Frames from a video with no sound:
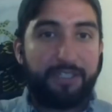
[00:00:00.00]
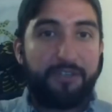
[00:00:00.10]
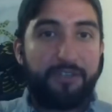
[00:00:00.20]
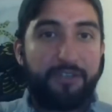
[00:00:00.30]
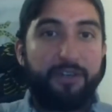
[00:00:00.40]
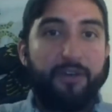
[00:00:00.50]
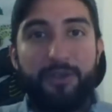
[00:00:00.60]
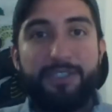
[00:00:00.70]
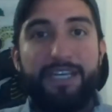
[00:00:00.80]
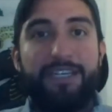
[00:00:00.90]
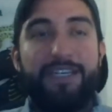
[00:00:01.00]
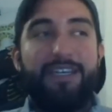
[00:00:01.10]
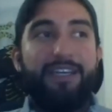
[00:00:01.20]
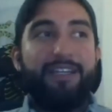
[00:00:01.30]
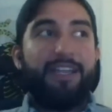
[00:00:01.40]
what that roster
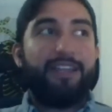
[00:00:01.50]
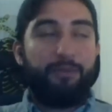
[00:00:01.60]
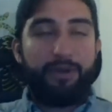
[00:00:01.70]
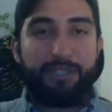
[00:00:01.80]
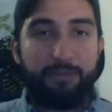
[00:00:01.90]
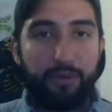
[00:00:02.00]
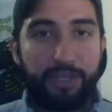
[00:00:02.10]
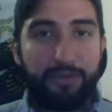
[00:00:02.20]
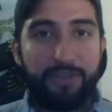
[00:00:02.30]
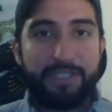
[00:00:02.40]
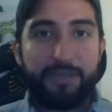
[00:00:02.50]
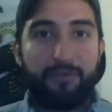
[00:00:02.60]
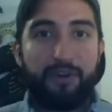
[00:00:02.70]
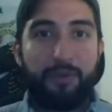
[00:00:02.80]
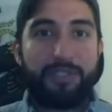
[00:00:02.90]
looks like. That they want to see more
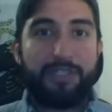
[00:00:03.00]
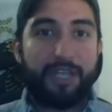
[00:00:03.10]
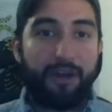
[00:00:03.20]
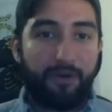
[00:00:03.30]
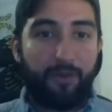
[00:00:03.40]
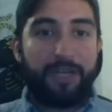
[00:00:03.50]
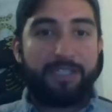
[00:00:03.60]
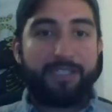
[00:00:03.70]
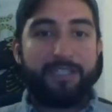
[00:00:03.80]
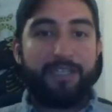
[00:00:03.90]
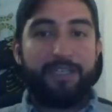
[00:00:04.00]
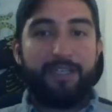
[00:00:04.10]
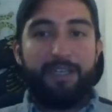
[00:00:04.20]
convincing performances. They don't want to see